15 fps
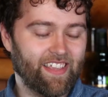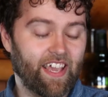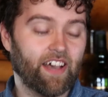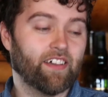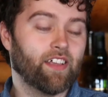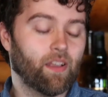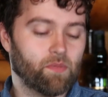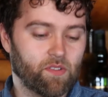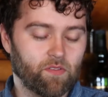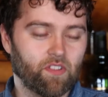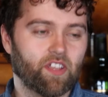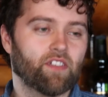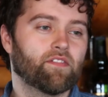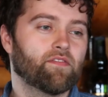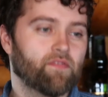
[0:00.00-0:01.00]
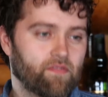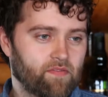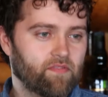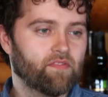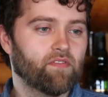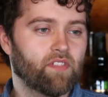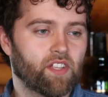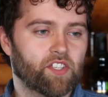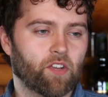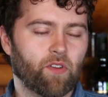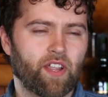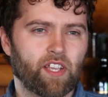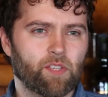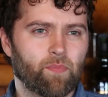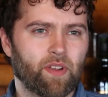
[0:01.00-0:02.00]
Yeah, absolutely. It's a
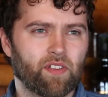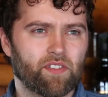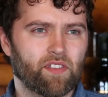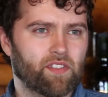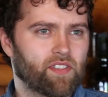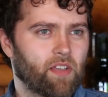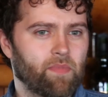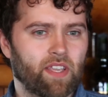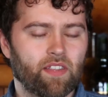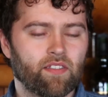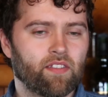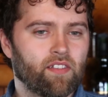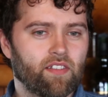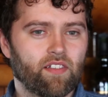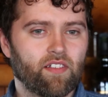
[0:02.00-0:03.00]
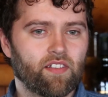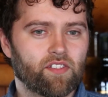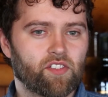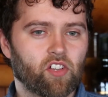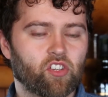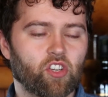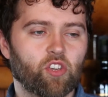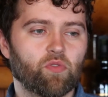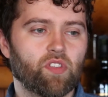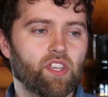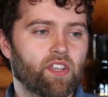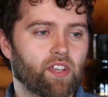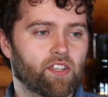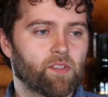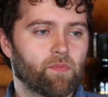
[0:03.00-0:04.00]
great experience. It's, such a
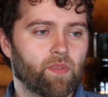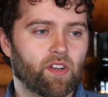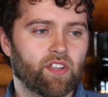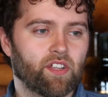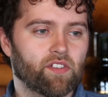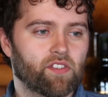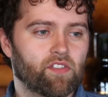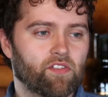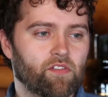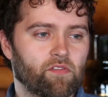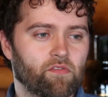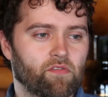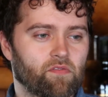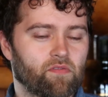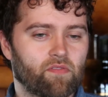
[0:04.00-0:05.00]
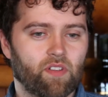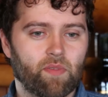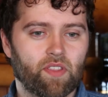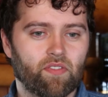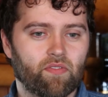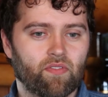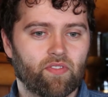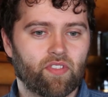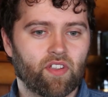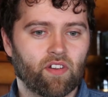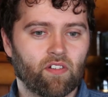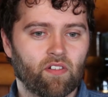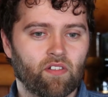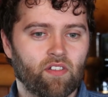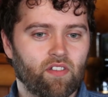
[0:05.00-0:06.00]
unique experience too.
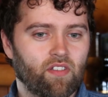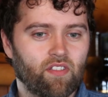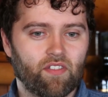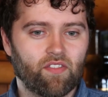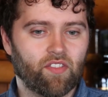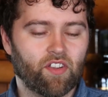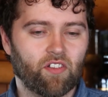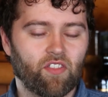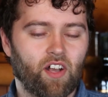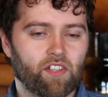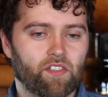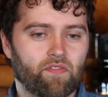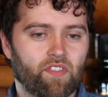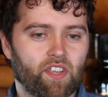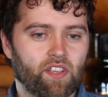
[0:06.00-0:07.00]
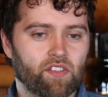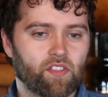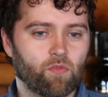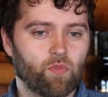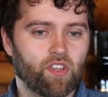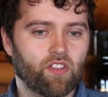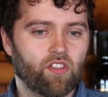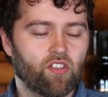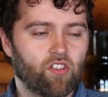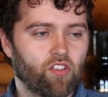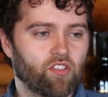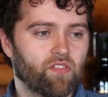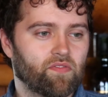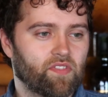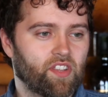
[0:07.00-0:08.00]
There are lots of things that we
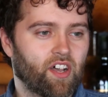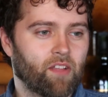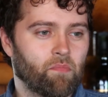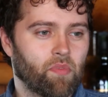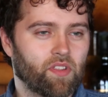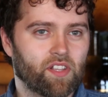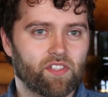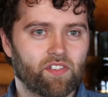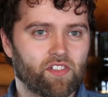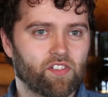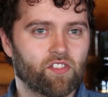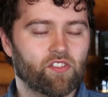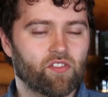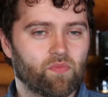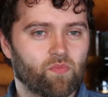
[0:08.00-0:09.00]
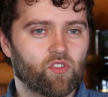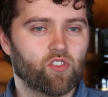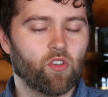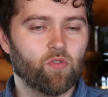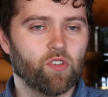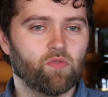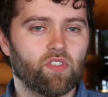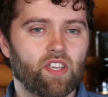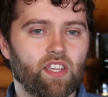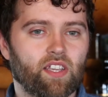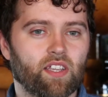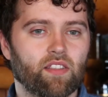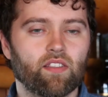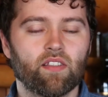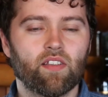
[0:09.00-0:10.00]
could have done, but it's just so
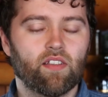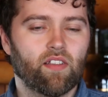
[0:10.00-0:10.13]
unique, and